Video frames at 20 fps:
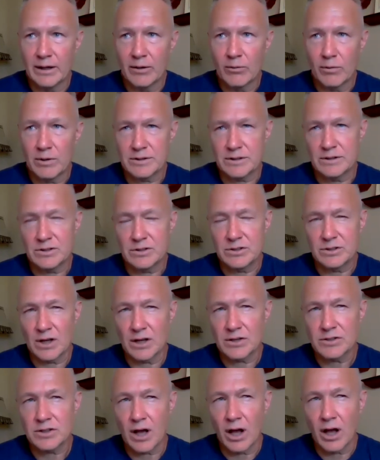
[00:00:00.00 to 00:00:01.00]
It wasn't
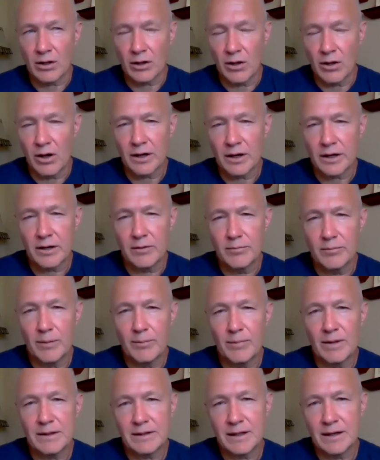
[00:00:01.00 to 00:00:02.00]
such a long
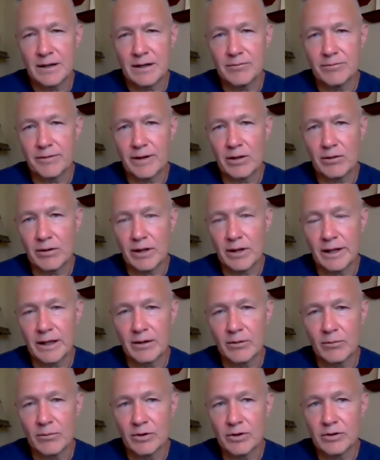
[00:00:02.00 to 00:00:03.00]
commitment that it felt like
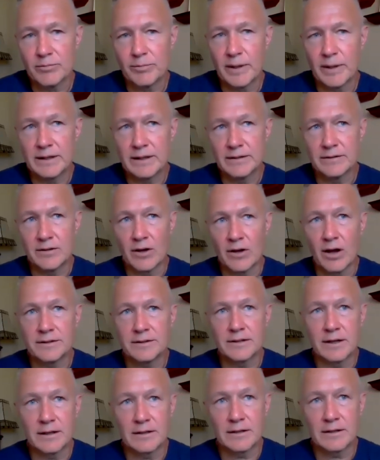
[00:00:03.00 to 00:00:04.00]
it would have been
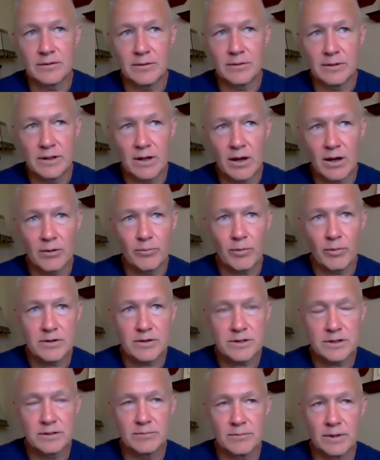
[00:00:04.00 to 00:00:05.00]
daunting to a young
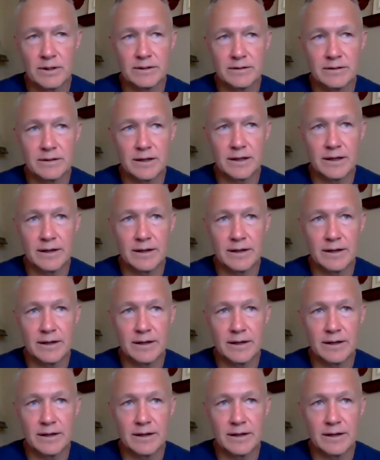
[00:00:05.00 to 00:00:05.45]
person, but